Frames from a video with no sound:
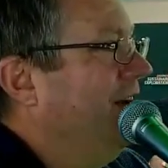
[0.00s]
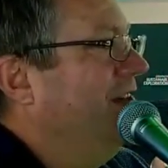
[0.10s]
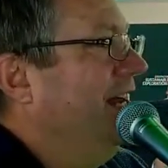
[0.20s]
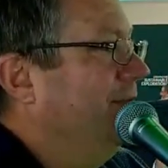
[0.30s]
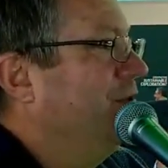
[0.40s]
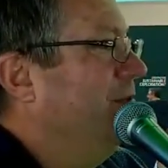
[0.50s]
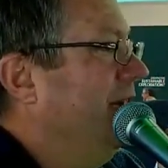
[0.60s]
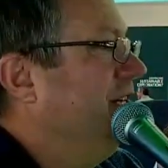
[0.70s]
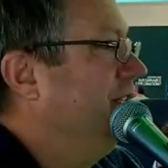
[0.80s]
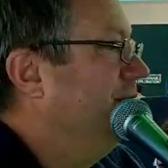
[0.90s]
We're going to have that
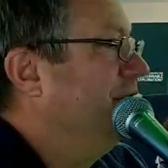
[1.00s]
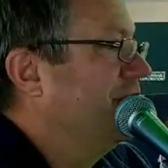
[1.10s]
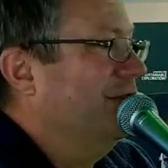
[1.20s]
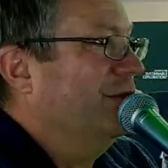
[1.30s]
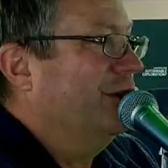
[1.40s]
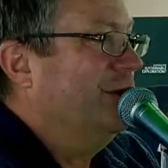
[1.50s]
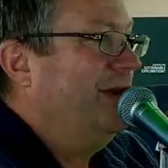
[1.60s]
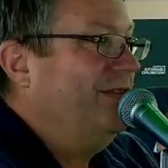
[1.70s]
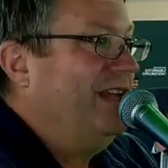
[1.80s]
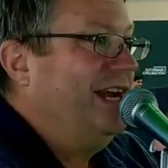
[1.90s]
information for the converted
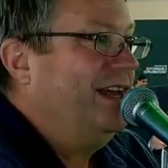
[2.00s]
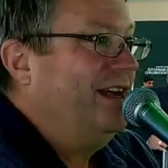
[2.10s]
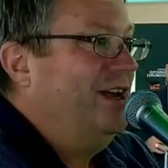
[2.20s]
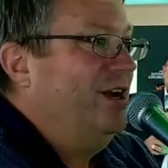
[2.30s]
wave data.